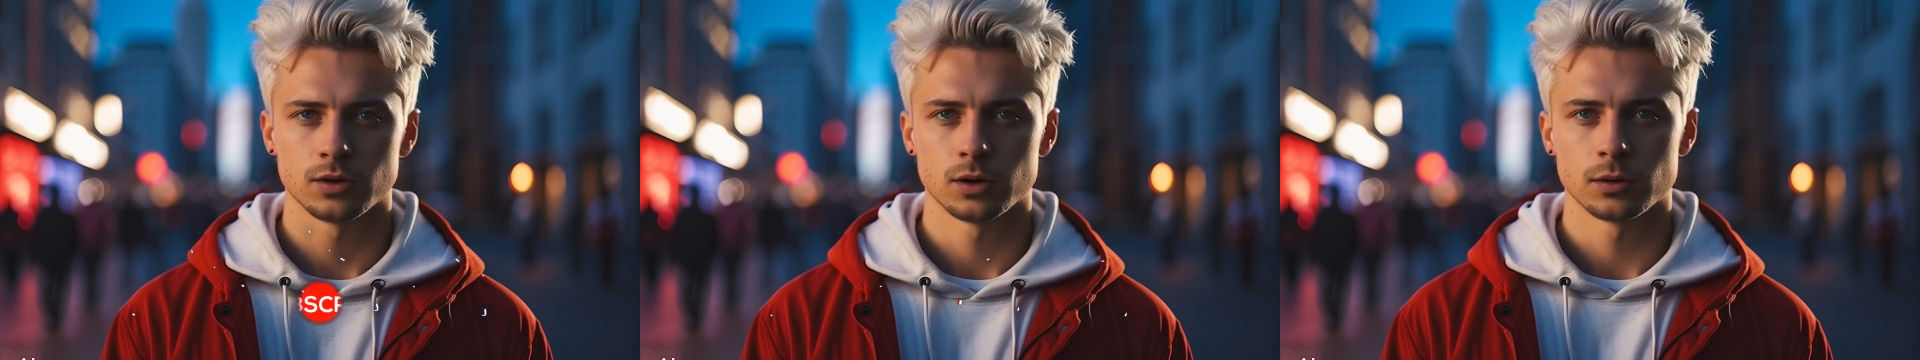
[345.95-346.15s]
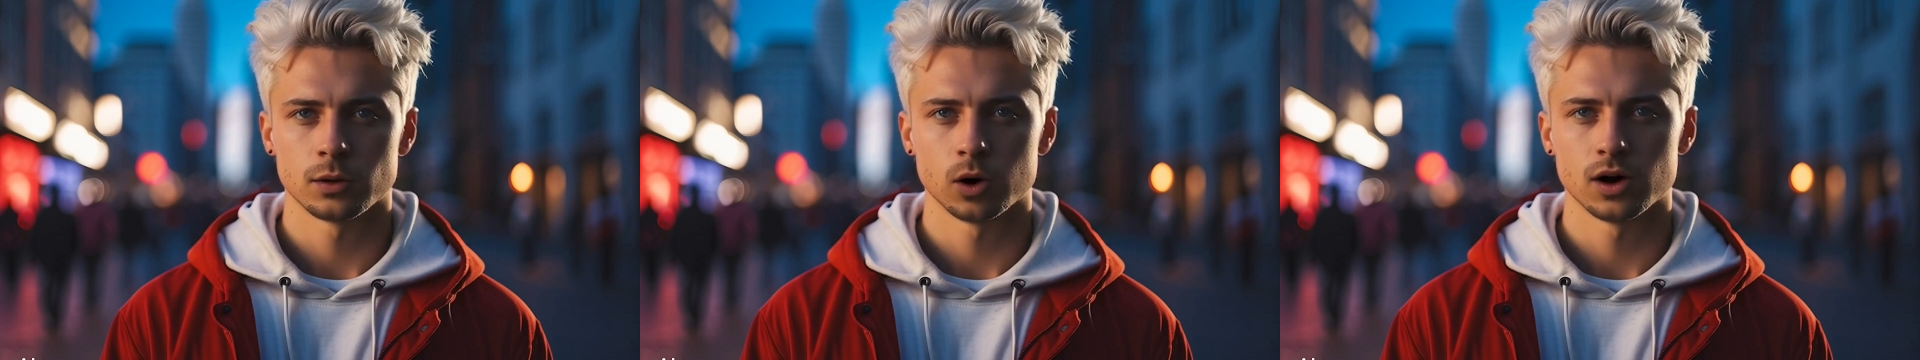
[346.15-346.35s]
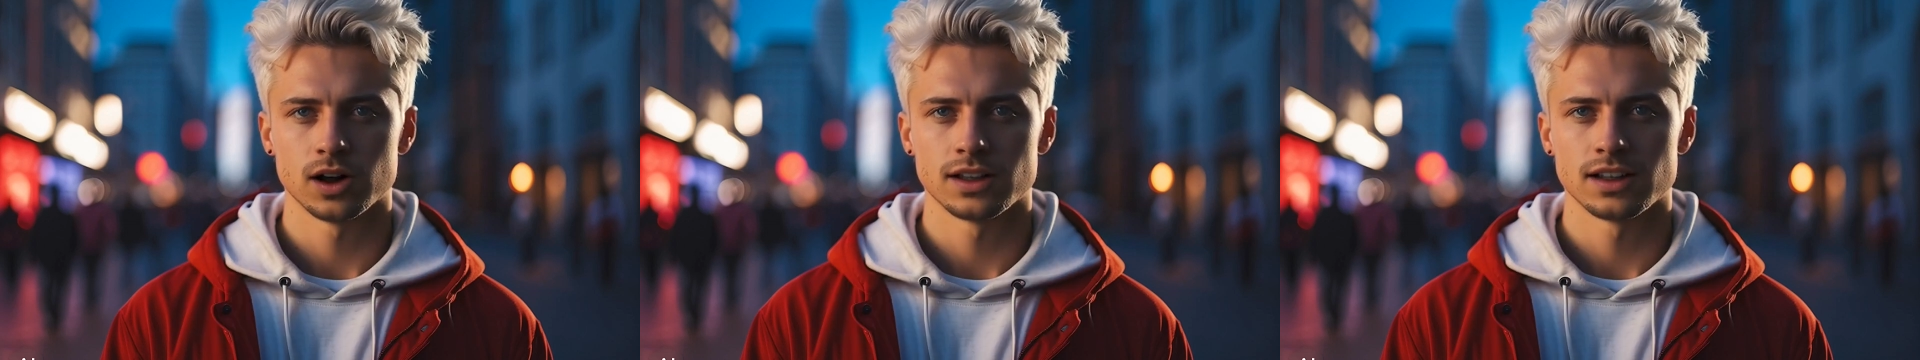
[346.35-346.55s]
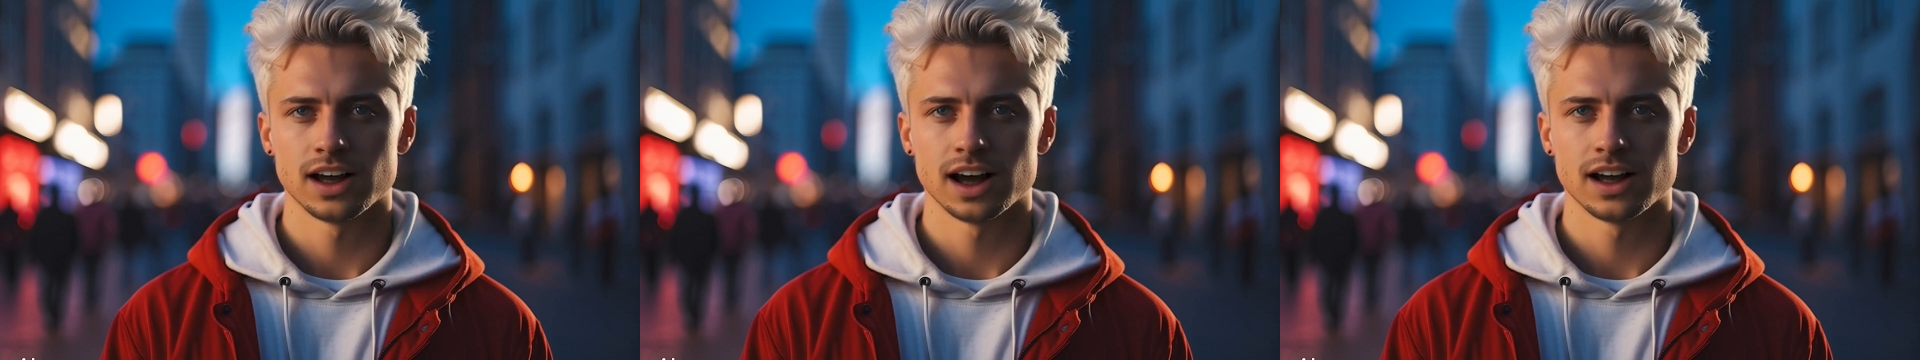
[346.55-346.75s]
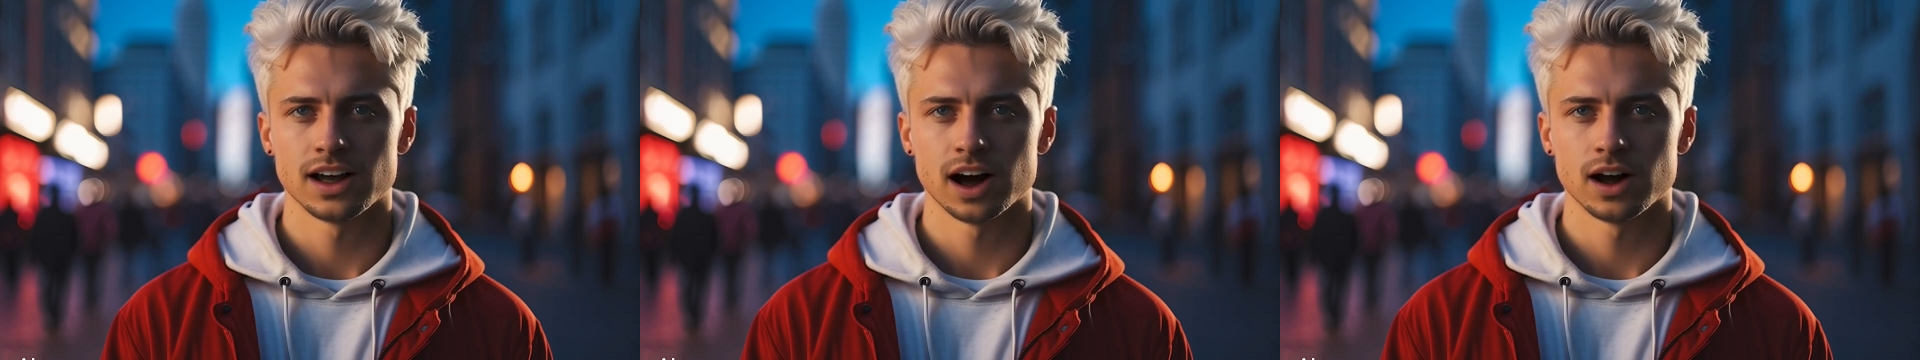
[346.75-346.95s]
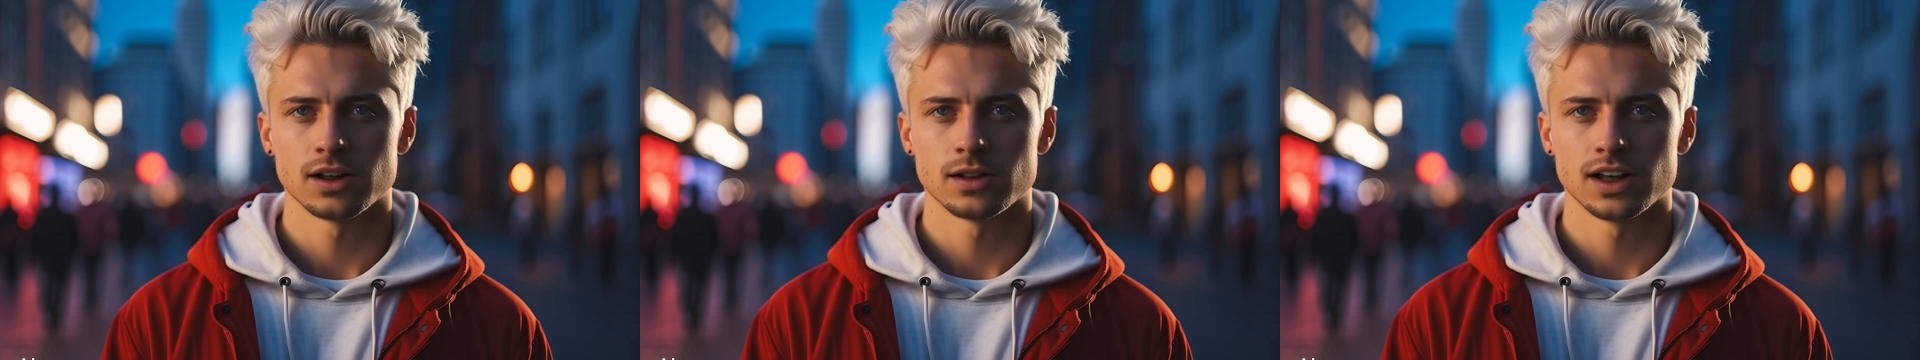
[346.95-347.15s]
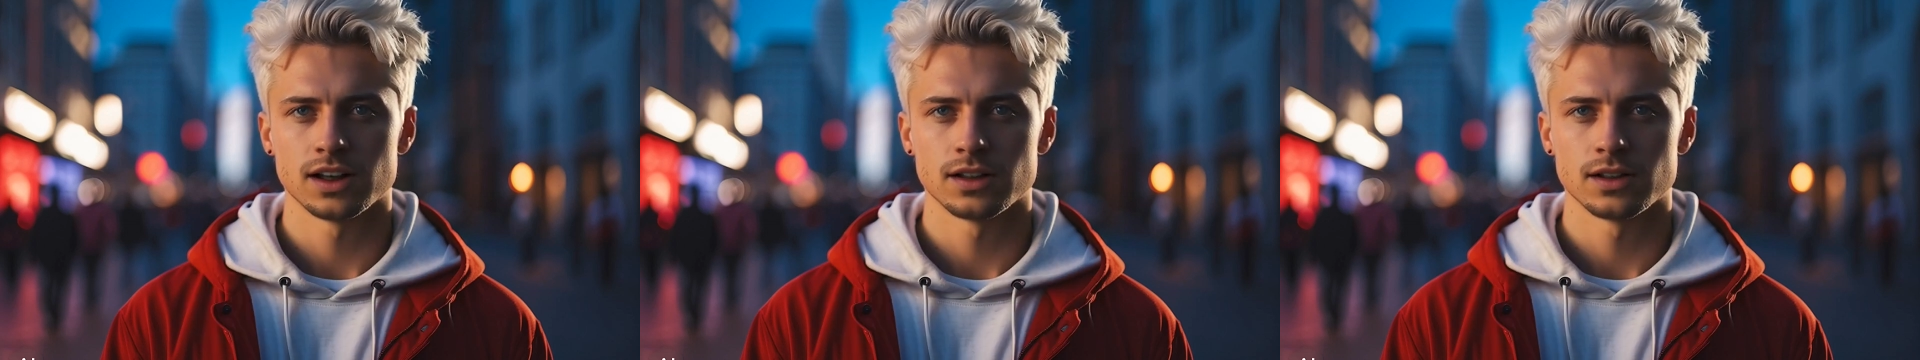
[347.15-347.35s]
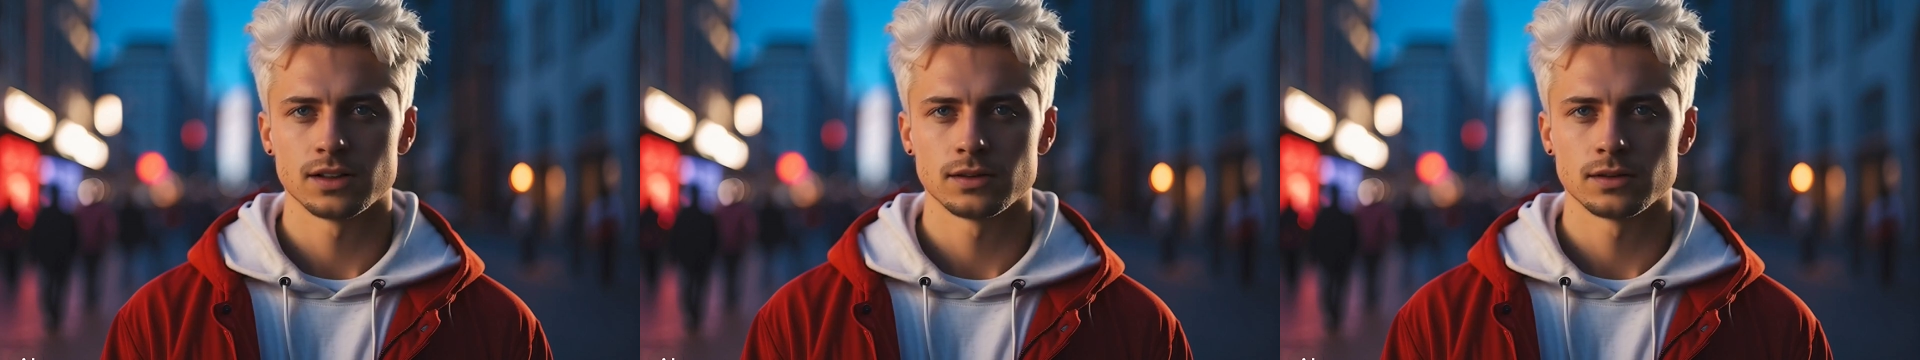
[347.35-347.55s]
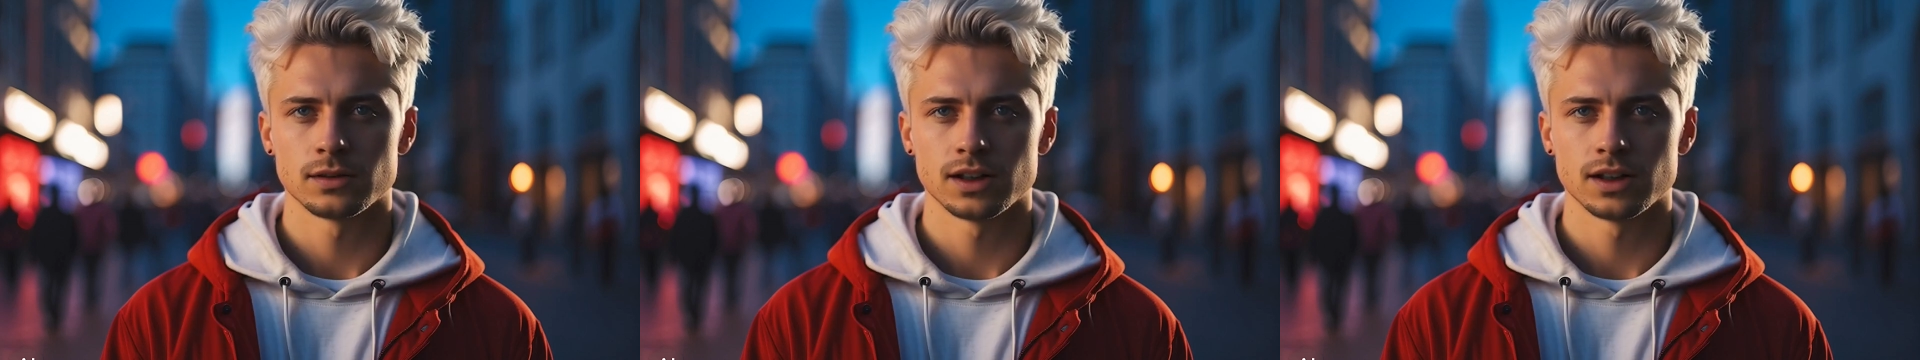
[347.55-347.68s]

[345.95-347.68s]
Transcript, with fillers: for more exciting content.